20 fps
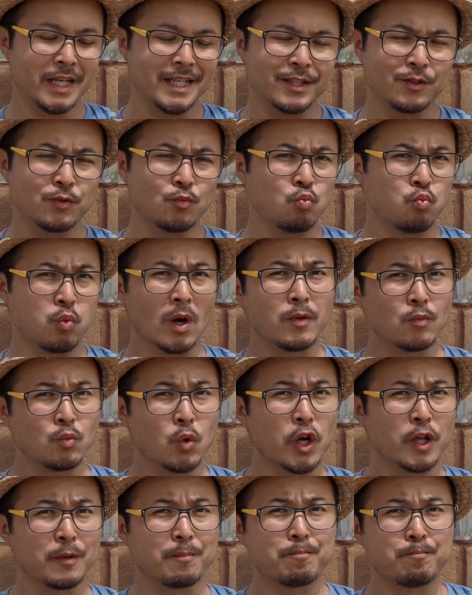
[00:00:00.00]
is one
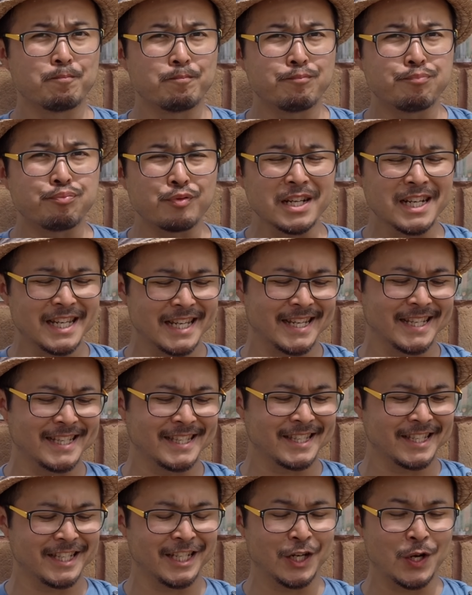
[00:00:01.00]
word:
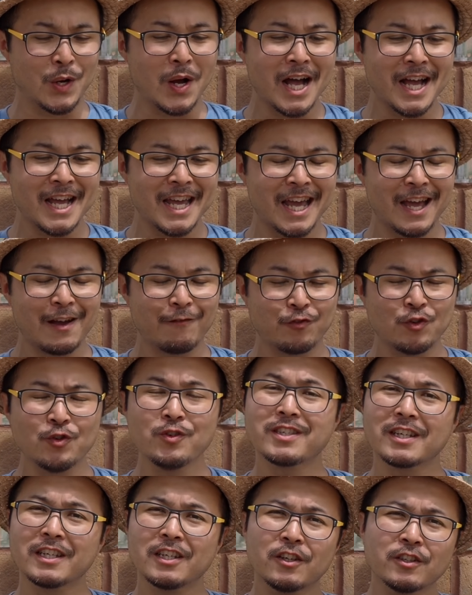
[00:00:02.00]
brilliant. You know, I have
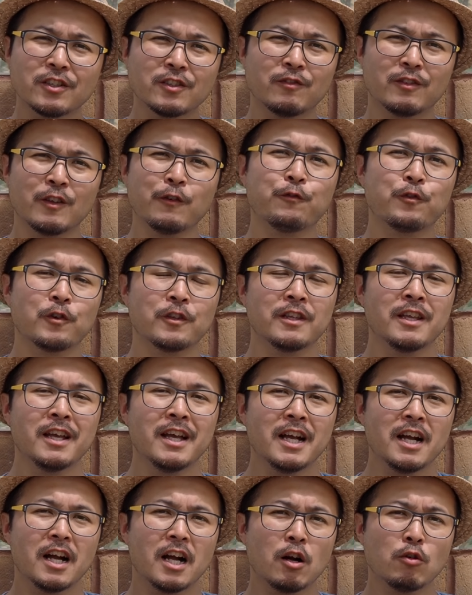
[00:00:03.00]
used a lot of different
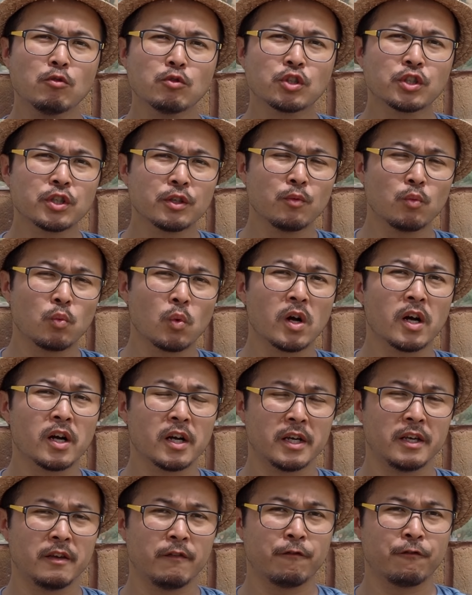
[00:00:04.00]
ultra
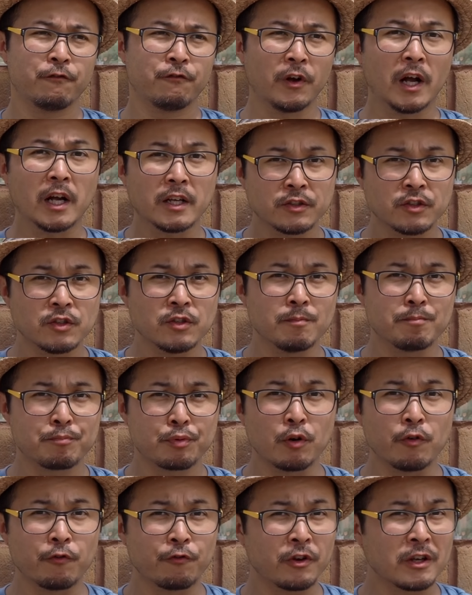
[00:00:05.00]
wide fast
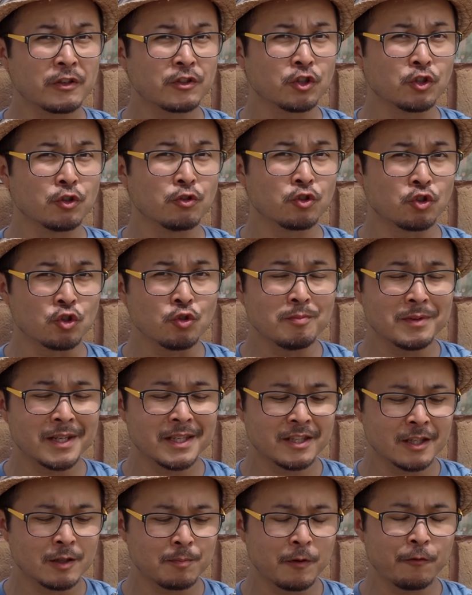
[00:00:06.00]
professional zoom
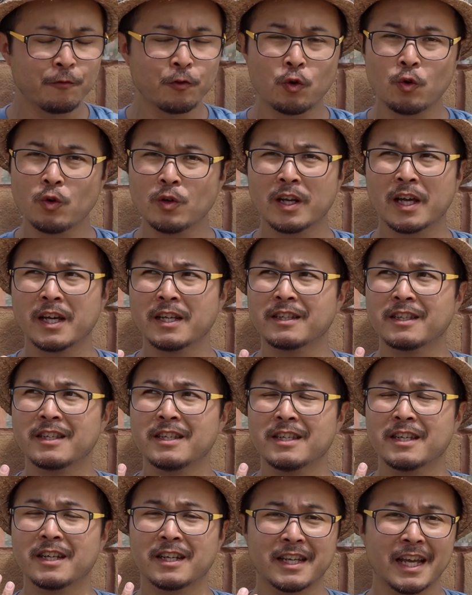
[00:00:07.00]
lenses before, like
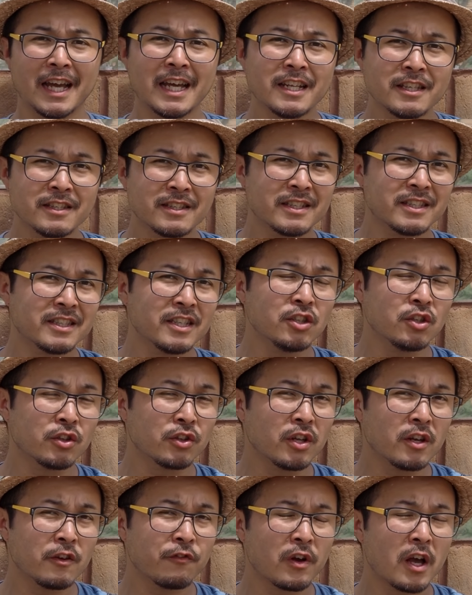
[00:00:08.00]
the Canon 16 to
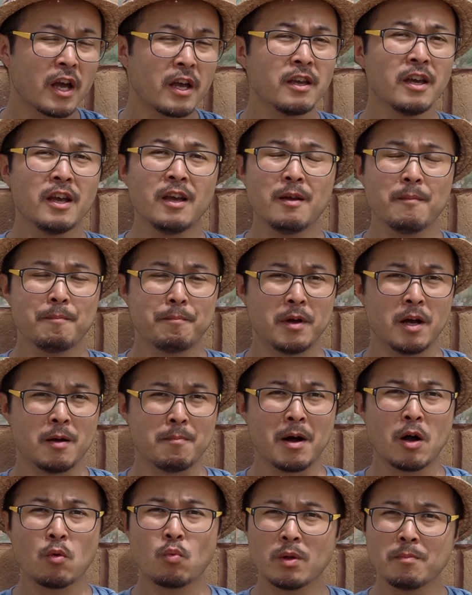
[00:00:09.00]
35,
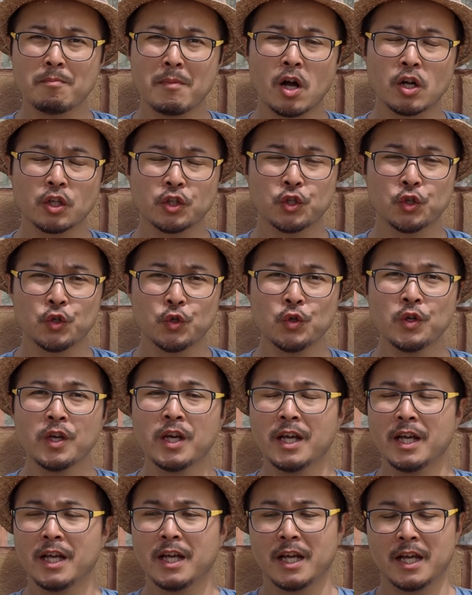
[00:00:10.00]
Mark I, Mark II.
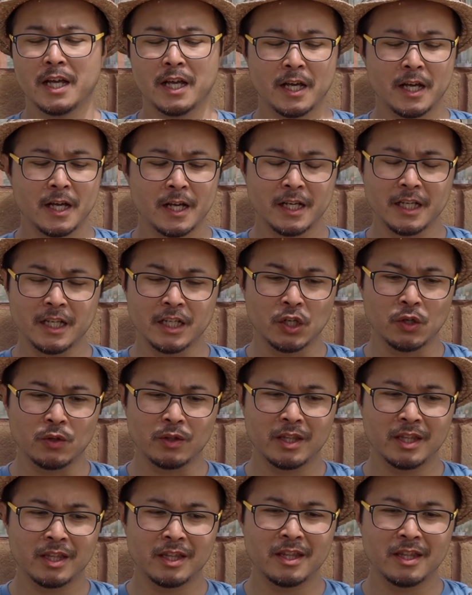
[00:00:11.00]
You know,